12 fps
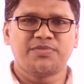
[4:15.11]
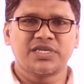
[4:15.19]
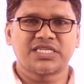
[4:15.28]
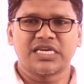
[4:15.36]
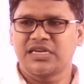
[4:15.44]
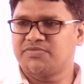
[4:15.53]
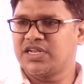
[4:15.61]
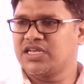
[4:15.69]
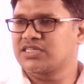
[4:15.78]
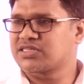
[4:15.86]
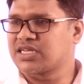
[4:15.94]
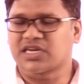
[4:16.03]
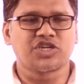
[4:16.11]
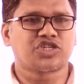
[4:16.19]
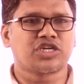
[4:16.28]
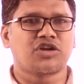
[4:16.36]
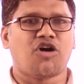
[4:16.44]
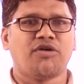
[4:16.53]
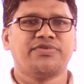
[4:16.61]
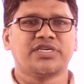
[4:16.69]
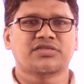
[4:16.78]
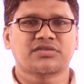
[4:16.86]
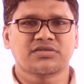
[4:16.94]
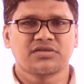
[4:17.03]
busy in various recreation
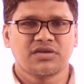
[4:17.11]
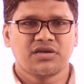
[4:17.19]
hobbies.